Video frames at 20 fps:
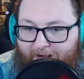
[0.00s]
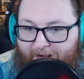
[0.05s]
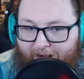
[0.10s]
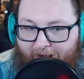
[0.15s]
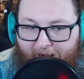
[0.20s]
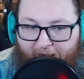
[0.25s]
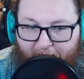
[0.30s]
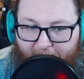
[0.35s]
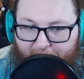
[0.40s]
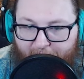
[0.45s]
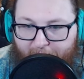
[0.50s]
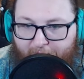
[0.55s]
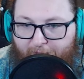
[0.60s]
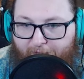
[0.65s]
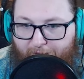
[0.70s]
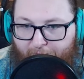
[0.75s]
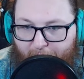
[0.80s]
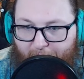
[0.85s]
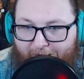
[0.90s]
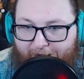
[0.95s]
8,
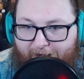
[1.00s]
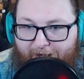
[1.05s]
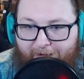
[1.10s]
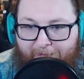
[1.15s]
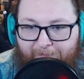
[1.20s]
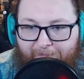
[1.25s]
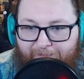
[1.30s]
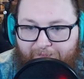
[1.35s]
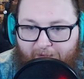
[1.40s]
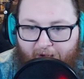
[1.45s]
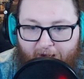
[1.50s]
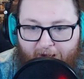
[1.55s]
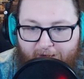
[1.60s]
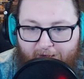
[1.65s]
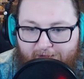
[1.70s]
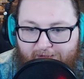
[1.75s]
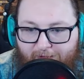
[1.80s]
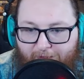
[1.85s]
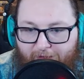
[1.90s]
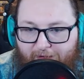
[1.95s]
3.
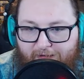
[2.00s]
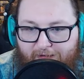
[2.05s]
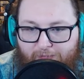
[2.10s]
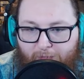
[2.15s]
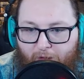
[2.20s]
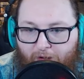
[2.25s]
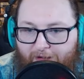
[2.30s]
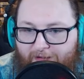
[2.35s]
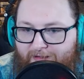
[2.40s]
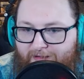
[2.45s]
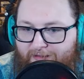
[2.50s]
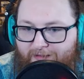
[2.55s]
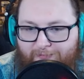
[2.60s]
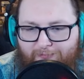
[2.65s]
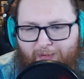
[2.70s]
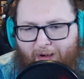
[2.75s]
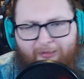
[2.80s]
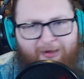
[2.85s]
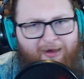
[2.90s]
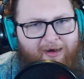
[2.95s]
So this wall is
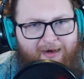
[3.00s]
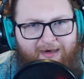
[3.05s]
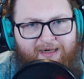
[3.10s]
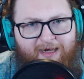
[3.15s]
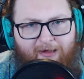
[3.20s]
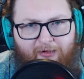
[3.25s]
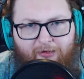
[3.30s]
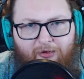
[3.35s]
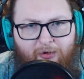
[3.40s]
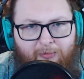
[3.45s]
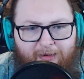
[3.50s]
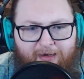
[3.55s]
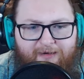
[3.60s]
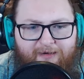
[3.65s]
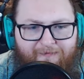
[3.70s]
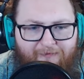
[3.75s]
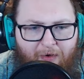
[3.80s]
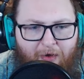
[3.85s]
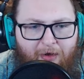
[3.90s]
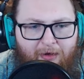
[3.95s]
probably going to take a little bit to
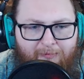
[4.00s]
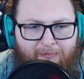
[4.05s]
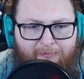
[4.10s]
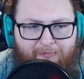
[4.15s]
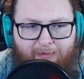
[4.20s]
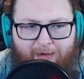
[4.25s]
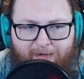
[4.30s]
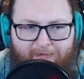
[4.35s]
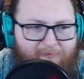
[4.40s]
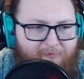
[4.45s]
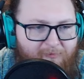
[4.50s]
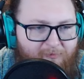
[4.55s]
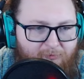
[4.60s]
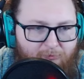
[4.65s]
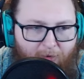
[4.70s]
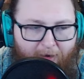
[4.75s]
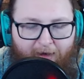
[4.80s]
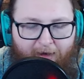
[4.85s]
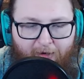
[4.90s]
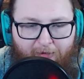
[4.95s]
fall, but
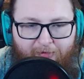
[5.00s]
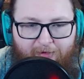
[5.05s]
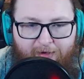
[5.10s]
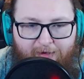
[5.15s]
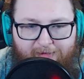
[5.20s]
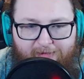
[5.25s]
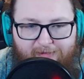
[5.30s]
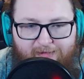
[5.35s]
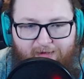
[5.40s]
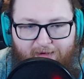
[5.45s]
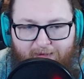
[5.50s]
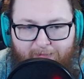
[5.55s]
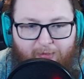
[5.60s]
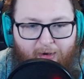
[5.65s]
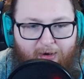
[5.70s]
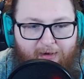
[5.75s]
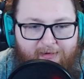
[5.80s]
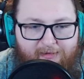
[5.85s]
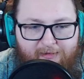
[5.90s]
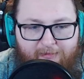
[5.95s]
right now the sitting
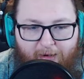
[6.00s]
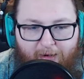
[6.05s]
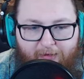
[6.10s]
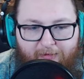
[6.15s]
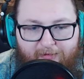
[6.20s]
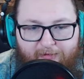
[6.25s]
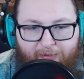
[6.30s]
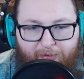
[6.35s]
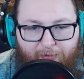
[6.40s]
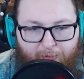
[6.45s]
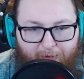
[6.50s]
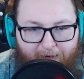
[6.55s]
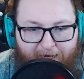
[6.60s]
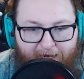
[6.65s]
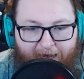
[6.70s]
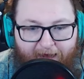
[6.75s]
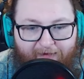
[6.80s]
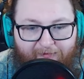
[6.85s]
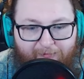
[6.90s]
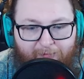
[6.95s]
price is about
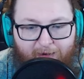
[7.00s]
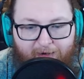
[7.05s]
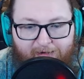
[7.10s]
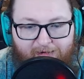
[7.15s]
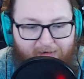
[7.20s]
$3.50 a